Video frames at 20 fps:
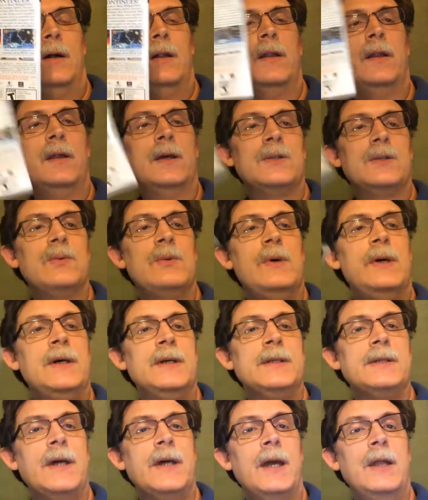This
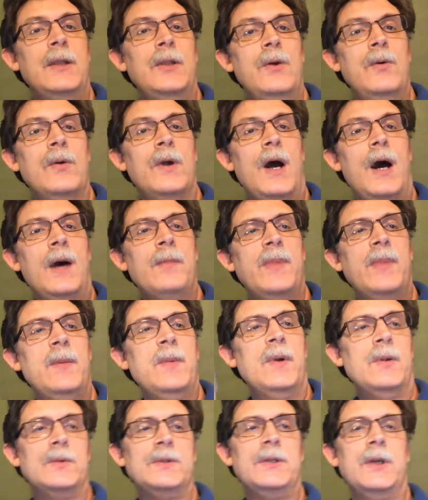was a new copy,
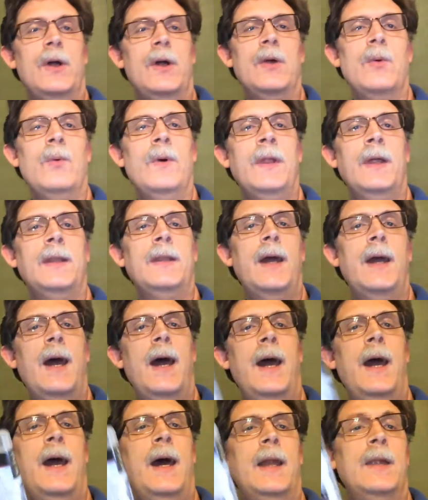but it was the only one that they
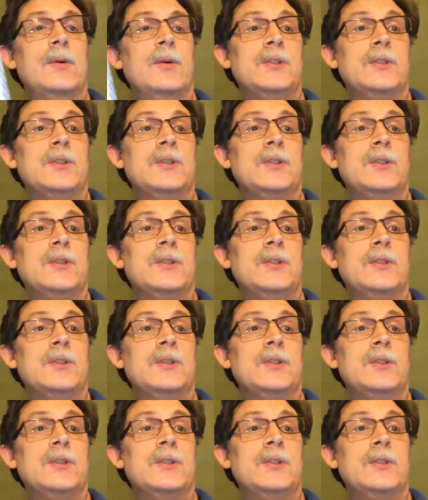had.